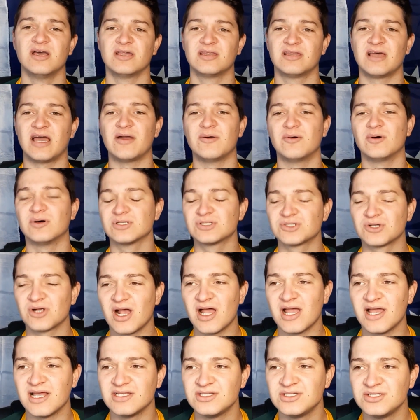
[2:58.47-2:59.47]
they will
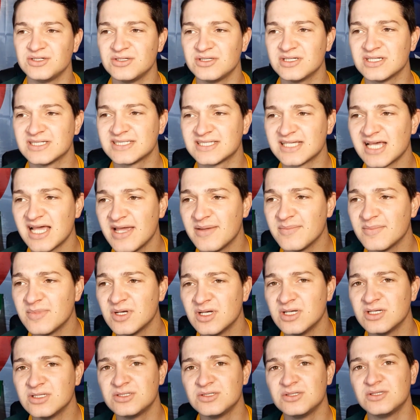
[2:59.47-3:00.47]
try and do the same
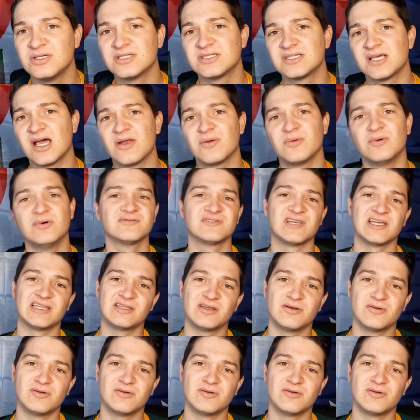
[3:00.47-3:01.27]
to the Sunwolves that